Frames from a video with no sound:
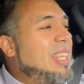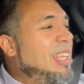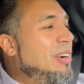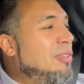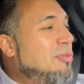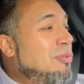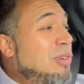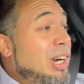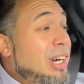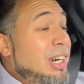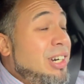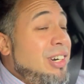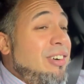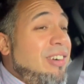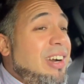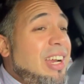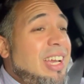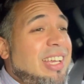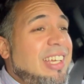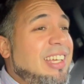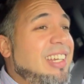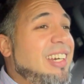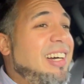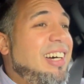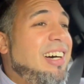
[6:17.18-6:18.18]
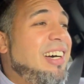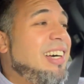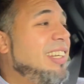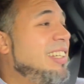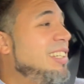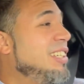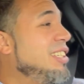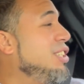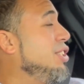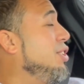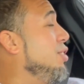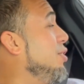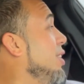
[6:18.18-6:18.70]
Work great on
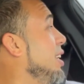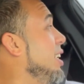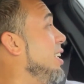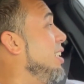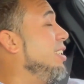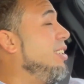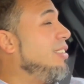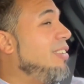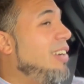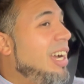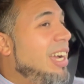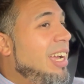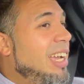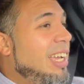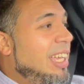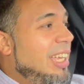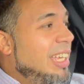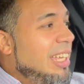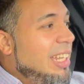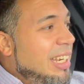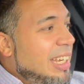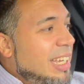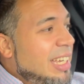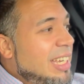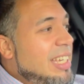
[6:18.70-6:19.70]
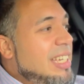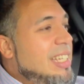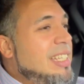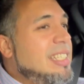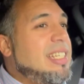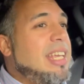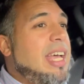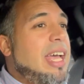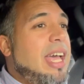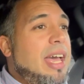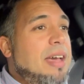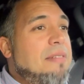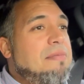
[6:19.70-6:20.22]
the streets, right? It is
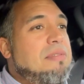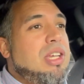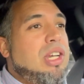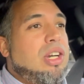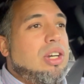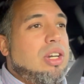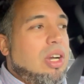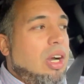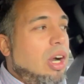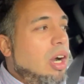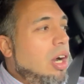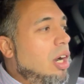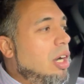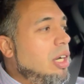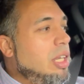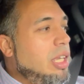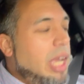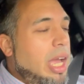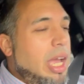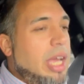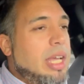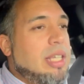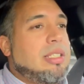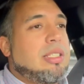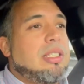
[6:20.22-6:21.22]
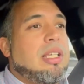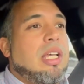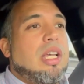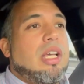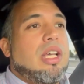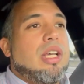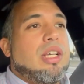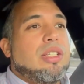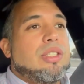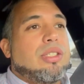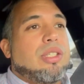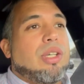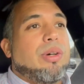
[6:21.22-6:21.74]
a heavier car, yes.
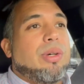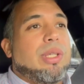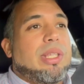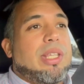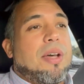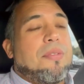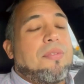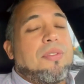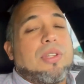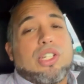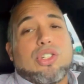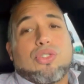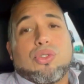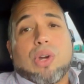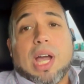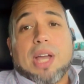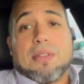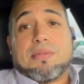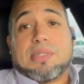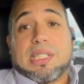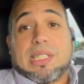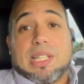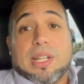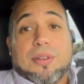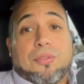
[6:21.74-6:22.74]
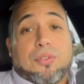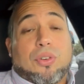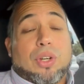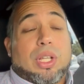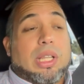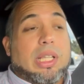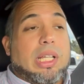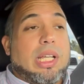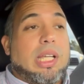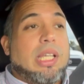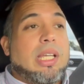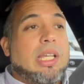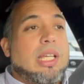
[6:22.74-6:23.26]
So it definitely drives
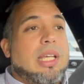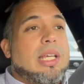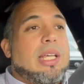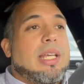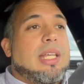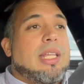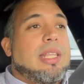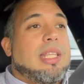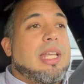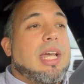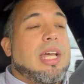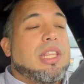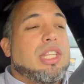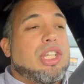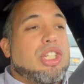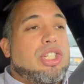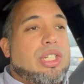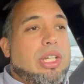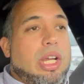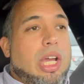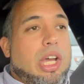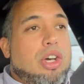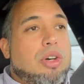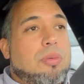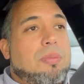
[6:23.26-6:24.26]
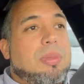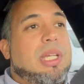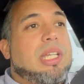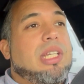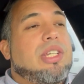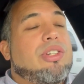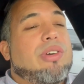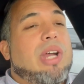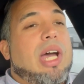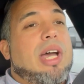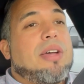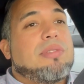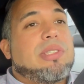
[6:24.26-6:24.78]
differently than the Shelby,
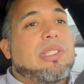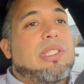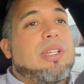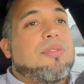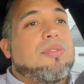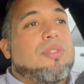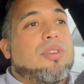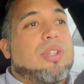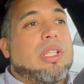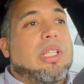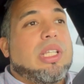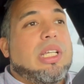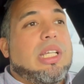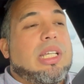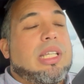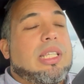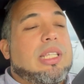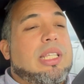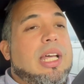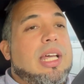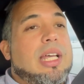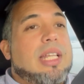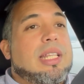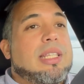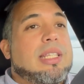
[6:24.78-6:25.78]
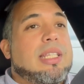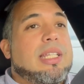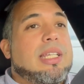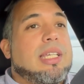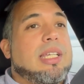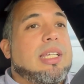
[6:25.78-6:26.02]
drives differently than